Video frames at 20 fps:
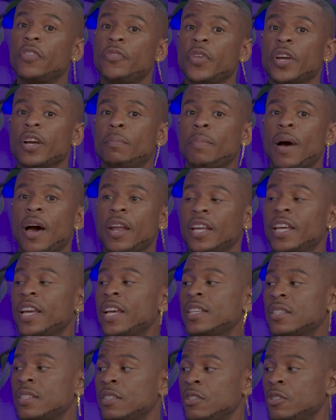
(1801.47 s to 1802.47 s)
the thing about it
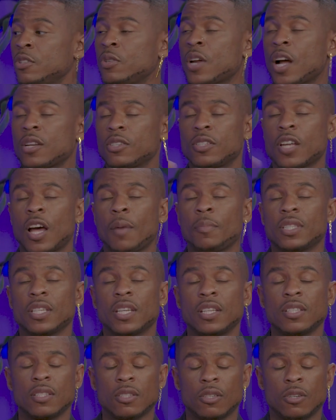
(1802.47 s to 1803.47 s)
is, and Dr. Thomas
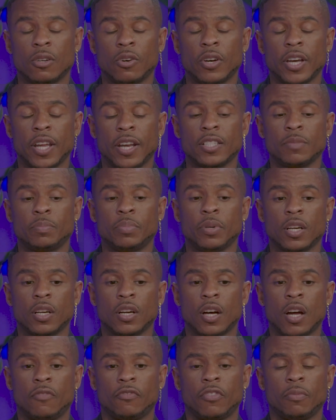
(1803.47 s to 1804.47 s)
Insel in his book
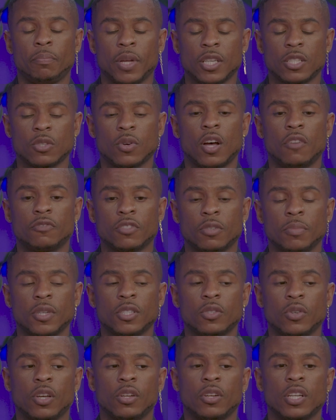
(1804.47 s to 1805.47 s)
From Mental Health to
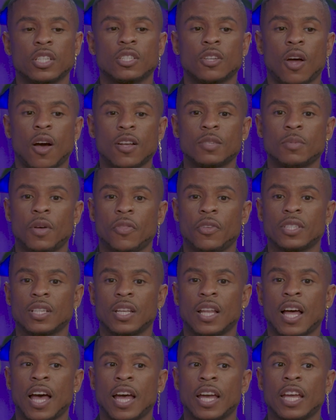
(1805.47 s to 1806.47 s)
Mental Illness talks about this a
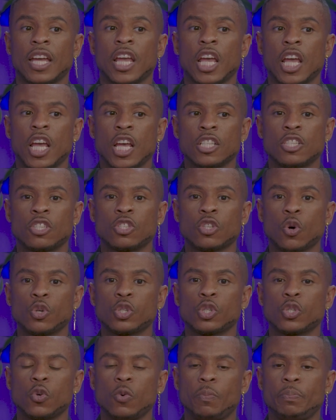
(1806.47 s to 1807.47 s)
lot.
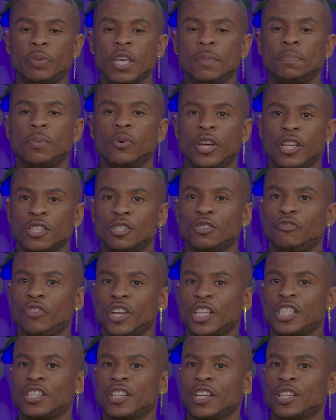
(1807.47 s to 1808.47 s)
Social people
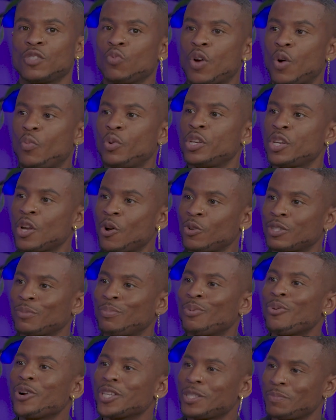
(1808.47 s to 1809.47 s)
intervention is what we know
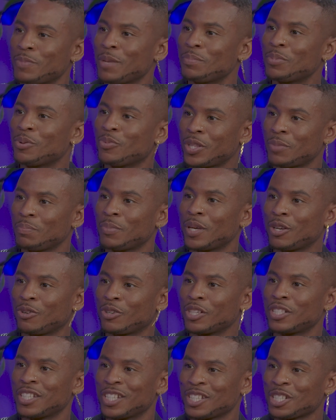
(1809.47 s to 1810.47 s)
supports people with mental
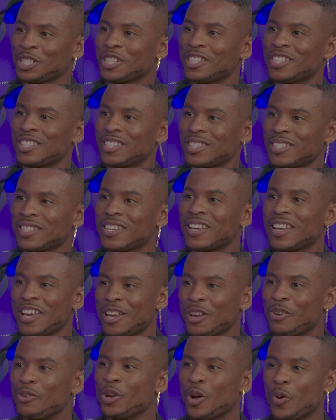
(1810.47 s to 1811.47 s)
conditions.
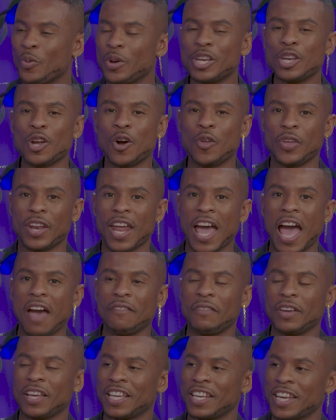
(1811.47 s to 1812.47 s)
We know that
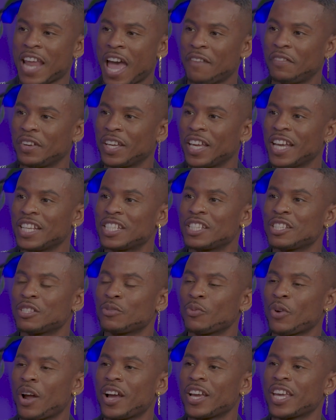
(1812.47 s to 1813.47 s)
having navigation
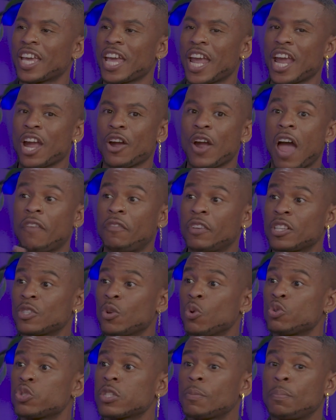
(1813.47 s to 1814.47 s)
around care, having
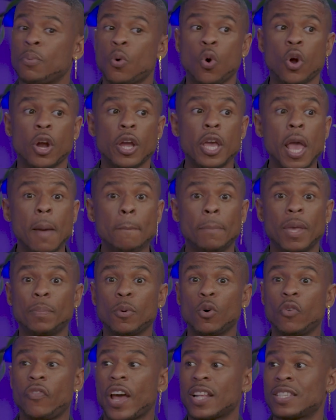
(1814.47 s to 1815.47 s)
social support, people
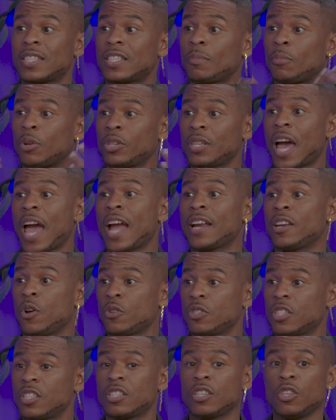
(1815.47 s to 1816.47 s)
who've had similar
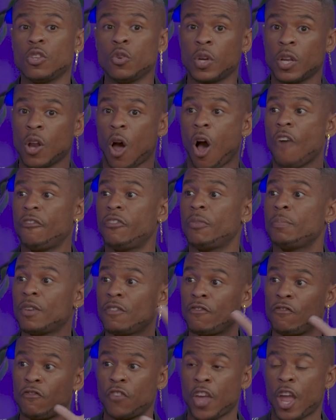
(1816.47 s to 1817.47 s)
diagnoses than you can often be
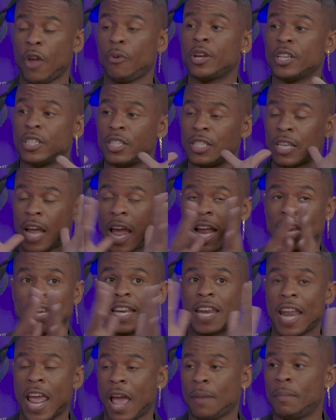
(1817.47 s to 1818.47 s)
very
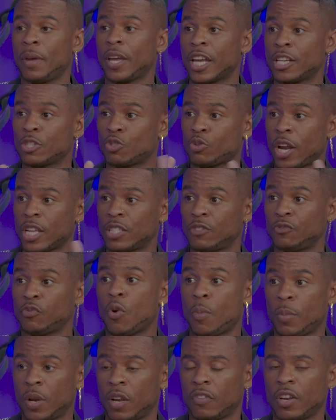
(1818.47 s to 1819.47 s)
dynamic and
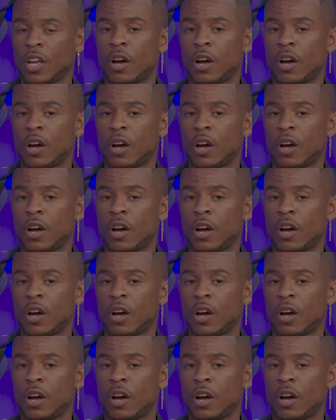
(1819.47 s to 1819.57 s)
transformative and